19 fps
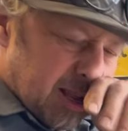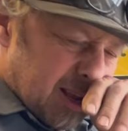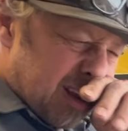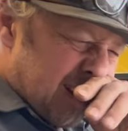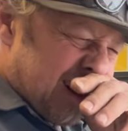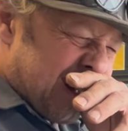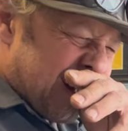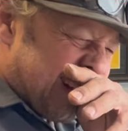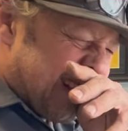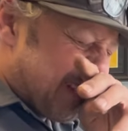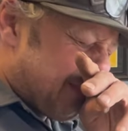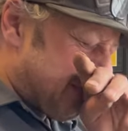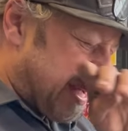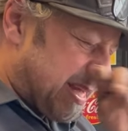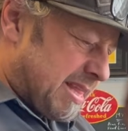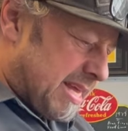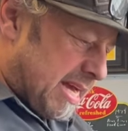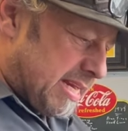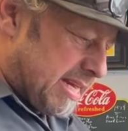I got to
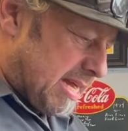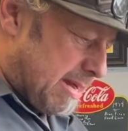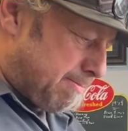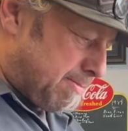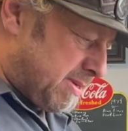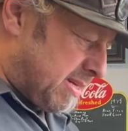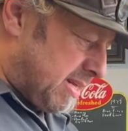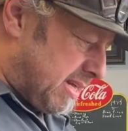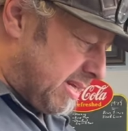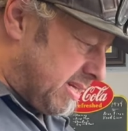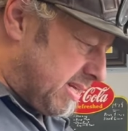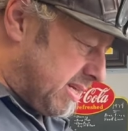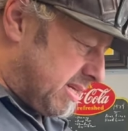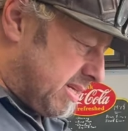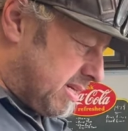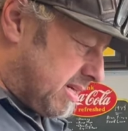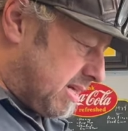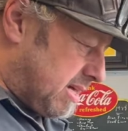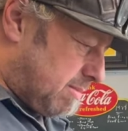make that happen, and then
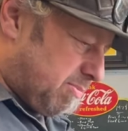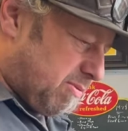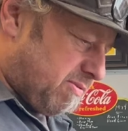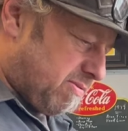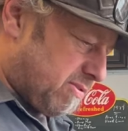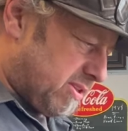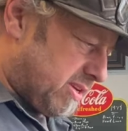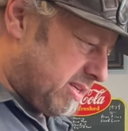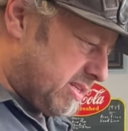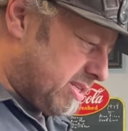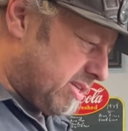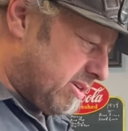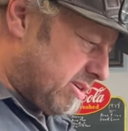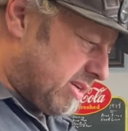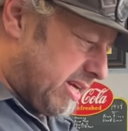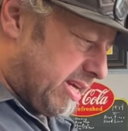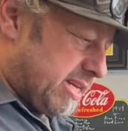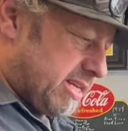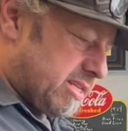a couple for the interior
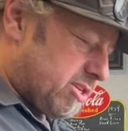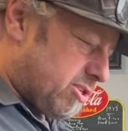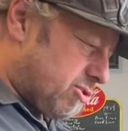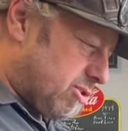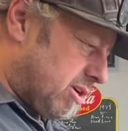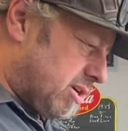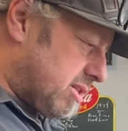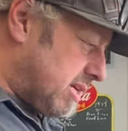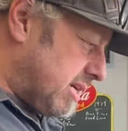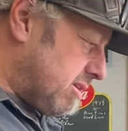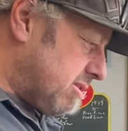light and the trunk light,